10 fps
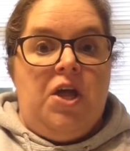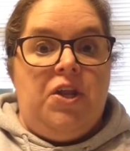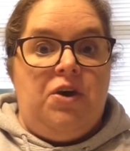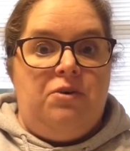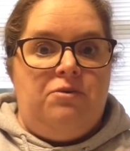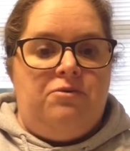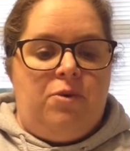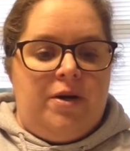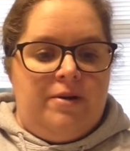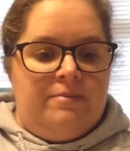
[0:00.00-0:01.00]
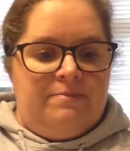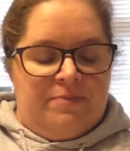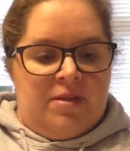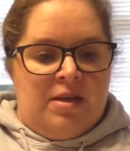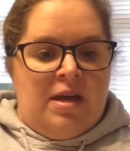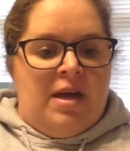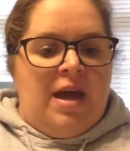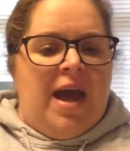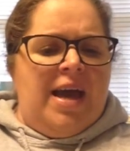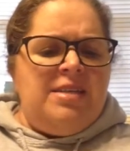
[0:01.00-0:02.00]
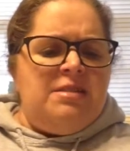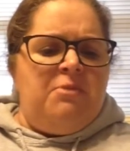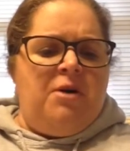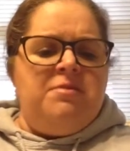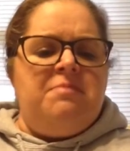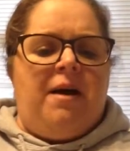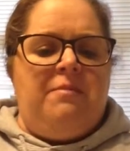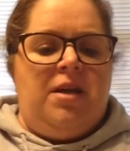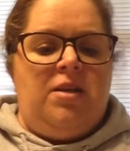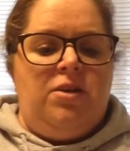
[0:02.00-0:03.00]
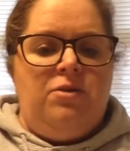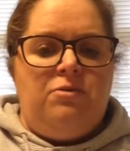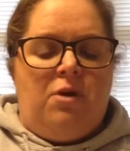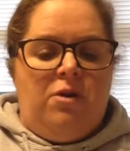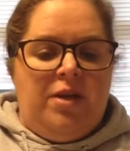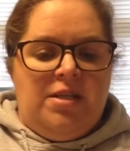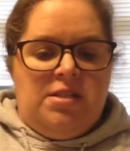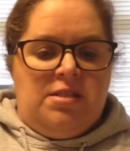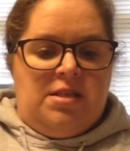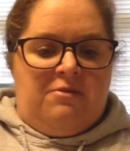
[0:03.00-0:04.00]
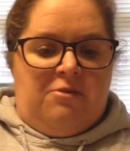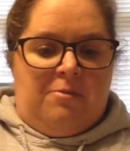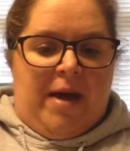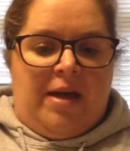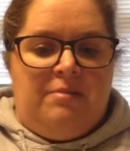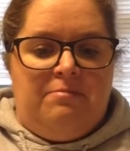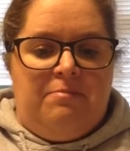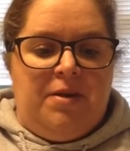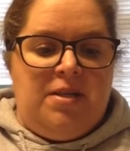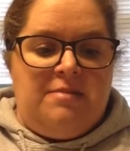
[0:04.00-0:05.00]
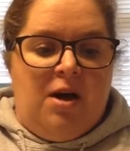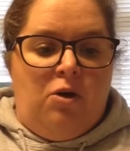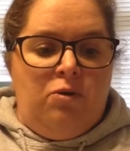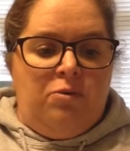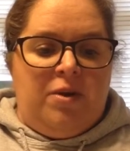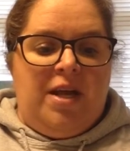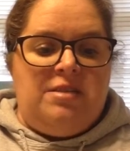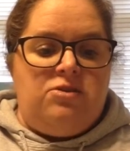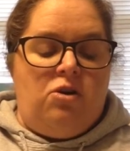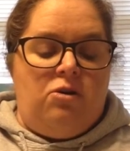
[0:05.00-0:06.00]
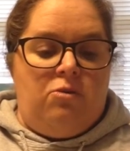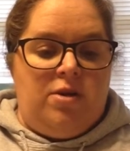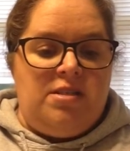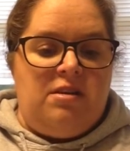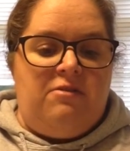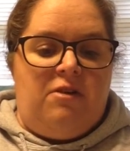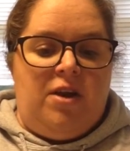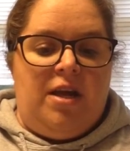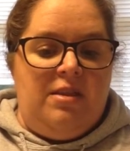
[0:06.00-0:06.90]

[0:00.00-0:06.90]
Known for. I asked Mom to buy me a new rolling duffel bag because my old one had Star Wars stuff on it,